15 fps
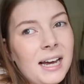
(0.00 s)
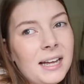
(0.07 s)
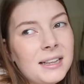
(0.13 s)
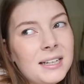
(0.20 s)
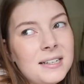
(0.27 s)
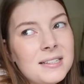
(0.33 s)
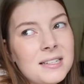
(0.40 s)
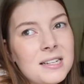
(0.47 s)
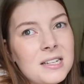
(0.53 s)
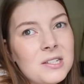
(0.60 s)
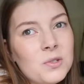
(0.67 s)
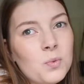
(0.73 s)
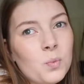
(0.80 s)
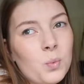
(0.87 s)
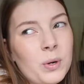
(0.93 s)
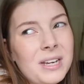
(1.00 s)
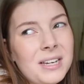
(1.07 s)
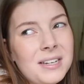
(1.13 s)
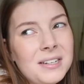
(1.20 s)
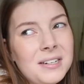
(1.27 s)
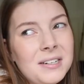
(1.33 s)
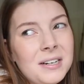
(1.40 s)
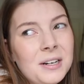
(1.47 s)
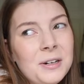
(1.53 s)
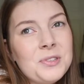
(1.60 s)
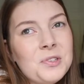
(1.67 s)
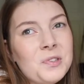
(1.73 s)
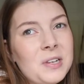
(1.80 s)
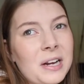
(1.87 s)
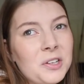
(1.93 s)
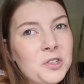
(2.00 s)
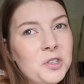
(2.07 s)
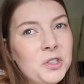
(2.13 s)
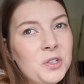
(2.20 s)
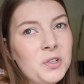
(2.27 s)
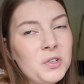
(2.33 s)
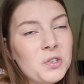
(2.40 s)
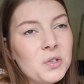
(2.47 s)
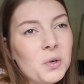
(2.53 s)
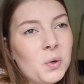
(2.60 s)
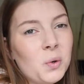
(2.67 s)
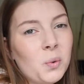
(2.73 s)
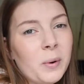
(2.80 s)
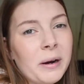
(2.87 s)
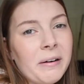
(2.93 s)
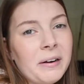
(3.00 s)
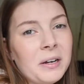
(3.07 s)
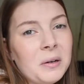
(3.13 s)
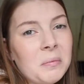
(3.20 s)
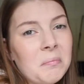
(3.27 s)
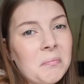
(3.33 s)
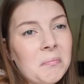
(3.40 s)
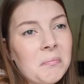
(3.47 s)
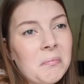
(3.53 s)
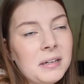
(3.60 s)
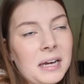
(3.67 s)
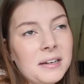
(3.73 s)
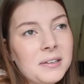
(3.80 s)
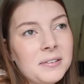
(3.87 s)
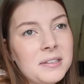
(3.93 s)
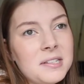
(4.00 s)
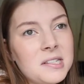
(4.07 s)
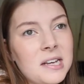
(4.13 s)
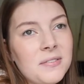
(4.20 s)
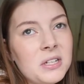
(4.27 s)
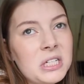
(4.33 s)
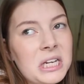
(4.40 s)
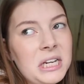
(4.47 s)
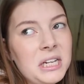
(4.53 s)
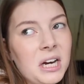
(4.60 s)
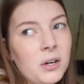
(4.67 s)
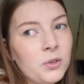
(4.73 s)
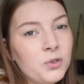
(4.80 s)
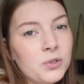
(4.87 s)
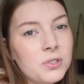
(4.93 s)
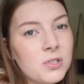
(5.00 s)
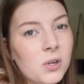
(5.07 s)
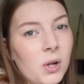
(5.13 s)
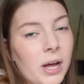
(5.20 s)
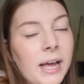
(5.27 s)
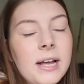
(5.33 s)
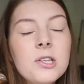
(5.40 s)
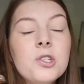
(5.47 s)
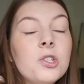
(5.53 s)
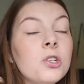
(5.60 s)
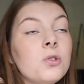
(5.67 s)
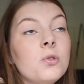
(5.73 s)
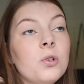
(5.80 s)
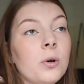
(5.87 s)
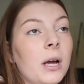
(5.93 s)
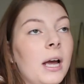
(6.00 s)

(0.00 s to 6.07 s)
and there's these weird statues all wearing like 1700s clothes.